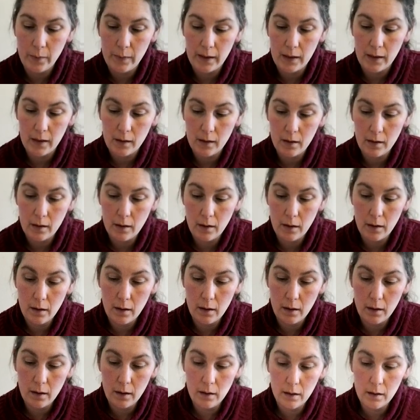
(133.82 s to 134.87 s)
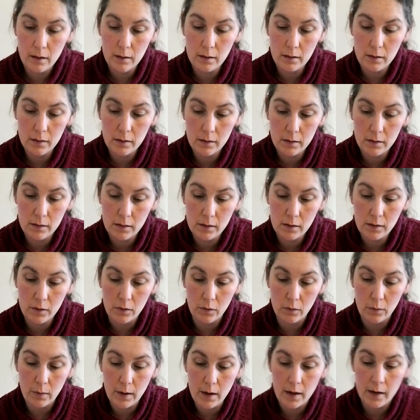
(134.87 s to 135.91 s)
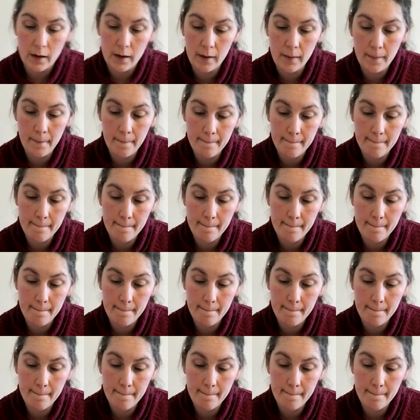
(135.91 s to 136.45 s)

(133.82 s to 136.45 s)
would be 0, 1,